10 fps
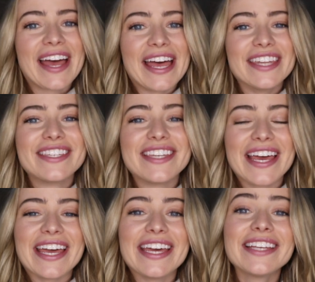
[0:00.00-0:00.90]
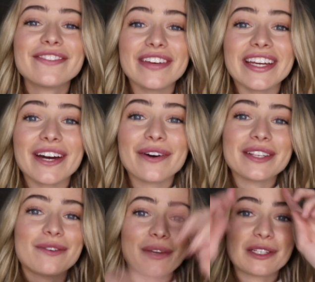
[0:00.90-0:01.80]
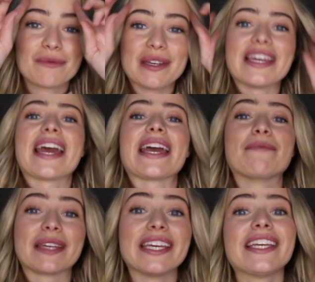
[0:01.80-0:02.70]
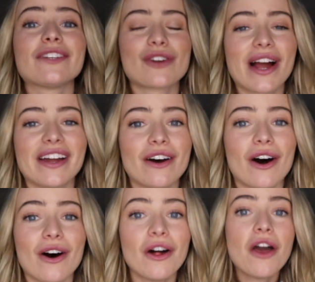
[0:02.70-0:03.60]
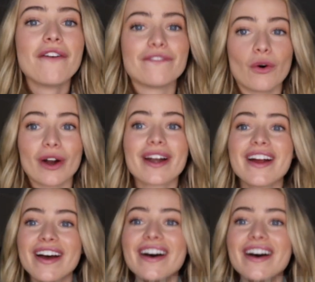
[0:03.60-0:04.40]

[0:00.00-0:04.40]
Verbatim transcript: and today's video is going to be a bikini try-on haul for